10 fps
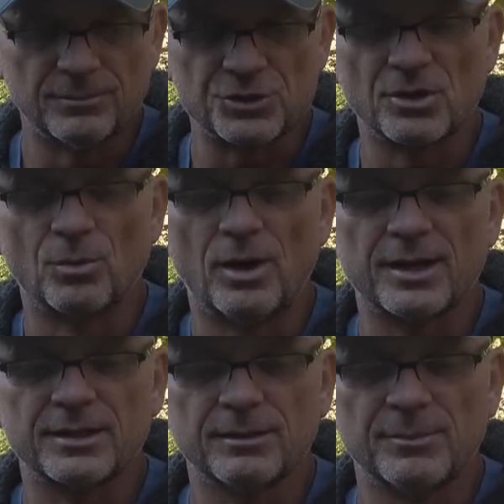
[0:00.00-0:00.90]
We started
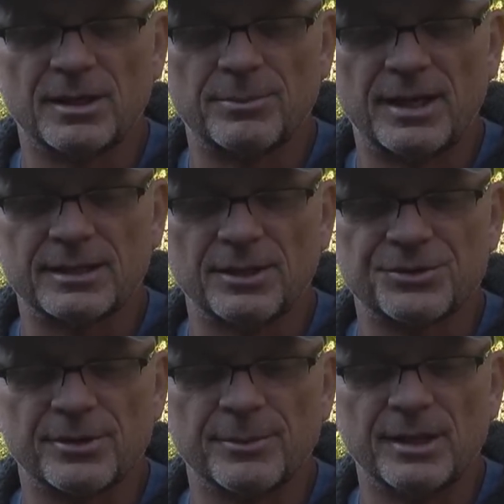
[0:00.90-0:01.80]
walking, made it back
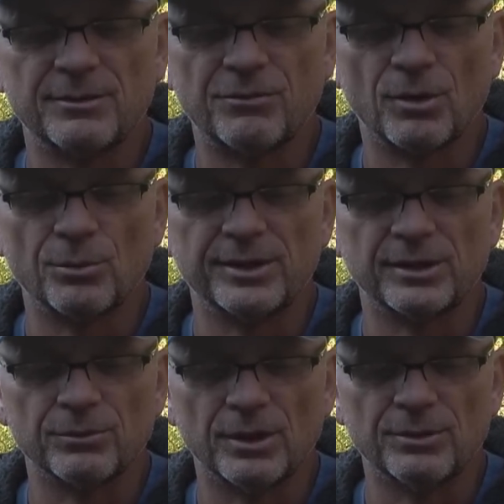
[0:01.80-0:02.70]
out to the main four
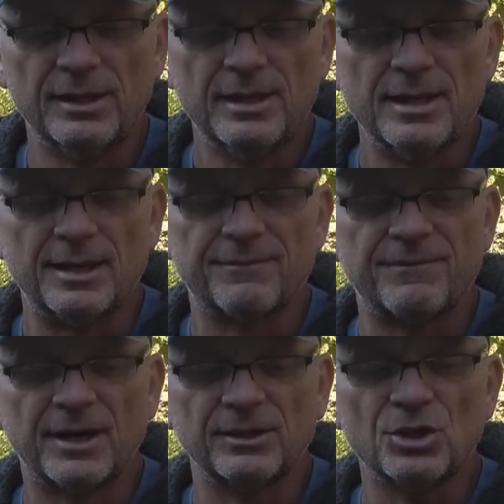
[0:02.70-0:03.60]
wheeling road, and it
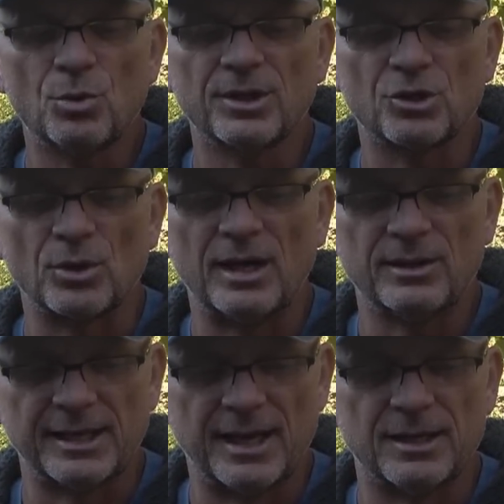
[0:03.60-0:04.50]
finally quit
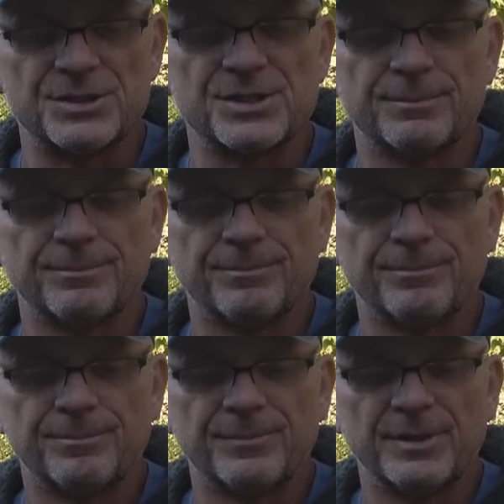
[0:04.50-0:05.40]
growling at us.
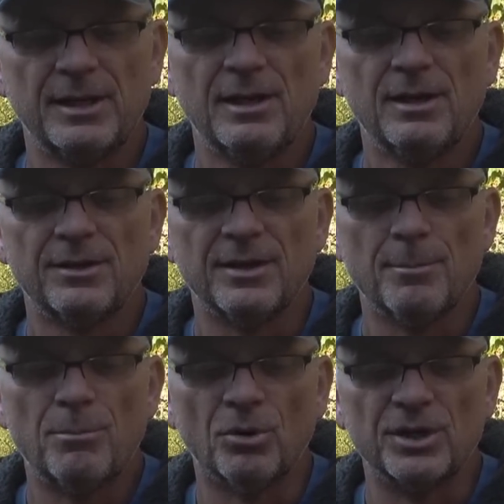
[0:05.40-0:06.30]

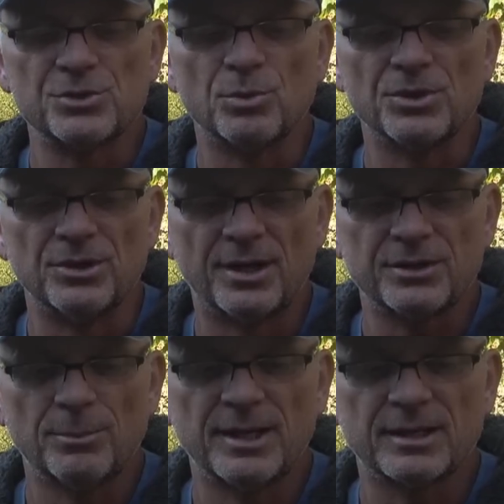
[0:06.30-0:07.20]
Them boys would
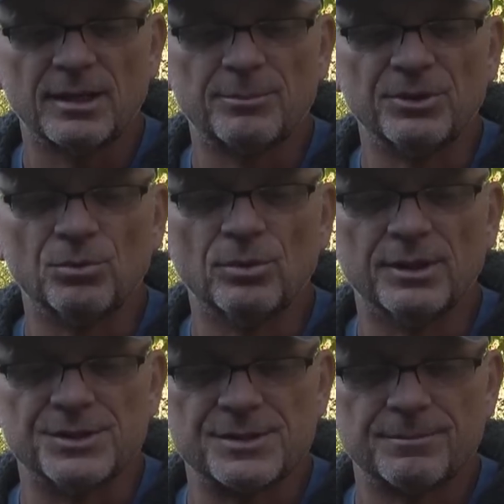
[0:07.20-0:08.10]
not go back up in the
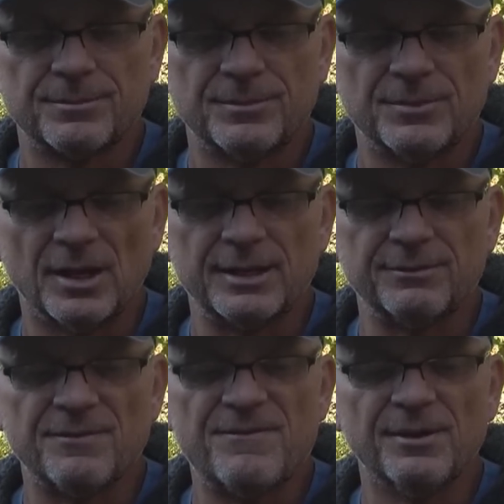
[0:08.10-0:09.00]
woods not
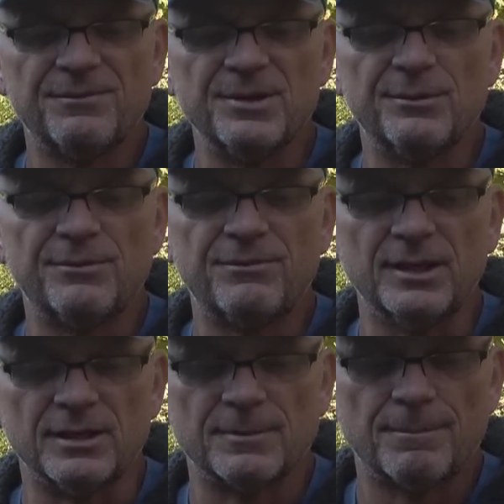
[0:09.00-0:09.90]
even 50
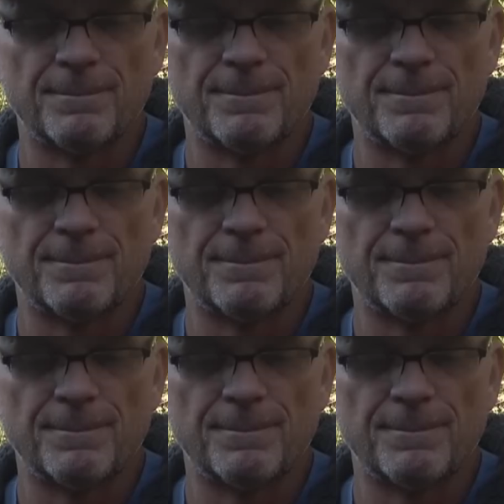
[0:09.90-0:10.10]
feet.